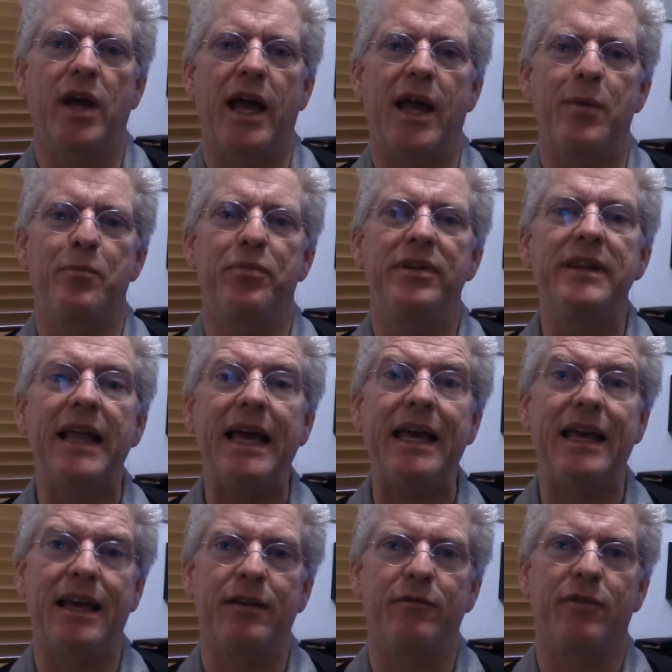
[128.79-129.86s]
a play
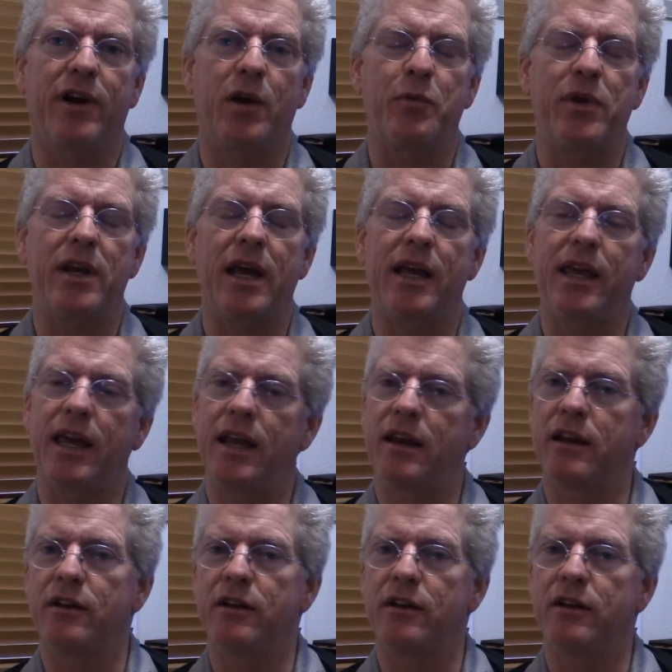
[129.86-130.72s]
environment, again,